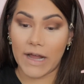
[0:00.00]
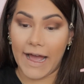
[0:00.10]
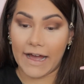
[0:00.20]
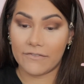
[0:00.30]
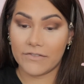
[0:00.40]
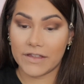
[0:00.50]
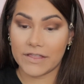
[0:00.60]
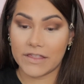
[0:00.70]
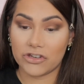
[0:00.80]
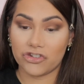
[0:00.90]

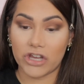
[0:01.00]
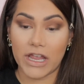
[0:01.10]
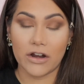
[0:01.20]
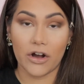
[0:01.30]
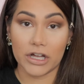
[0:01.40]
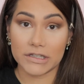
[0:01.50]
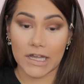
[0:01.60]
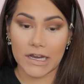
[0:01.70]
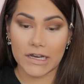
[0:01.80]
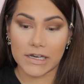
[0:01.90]
have this shade
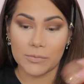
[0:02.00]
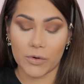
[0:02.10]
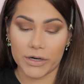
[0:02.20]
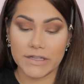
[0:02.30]
online anymore.